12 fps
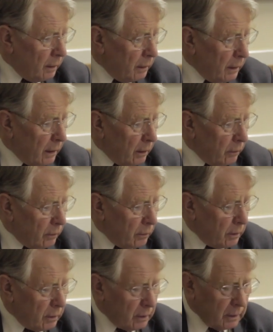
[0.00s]
Now,
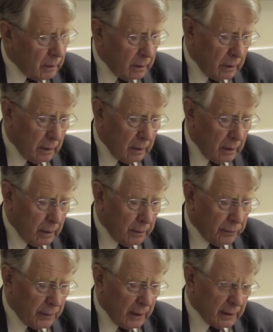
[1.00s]

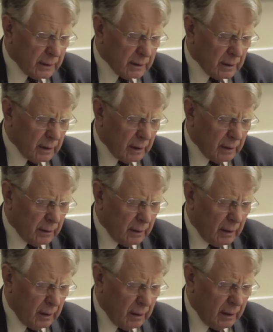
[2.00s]
that
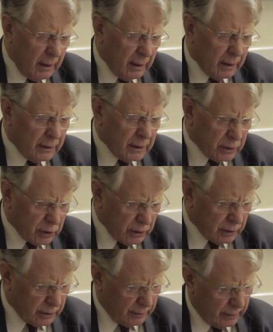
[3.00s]
in
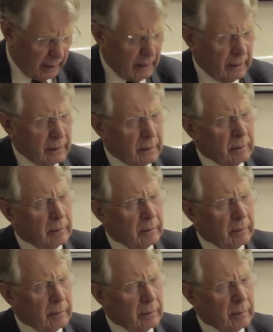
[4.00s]
addition to that,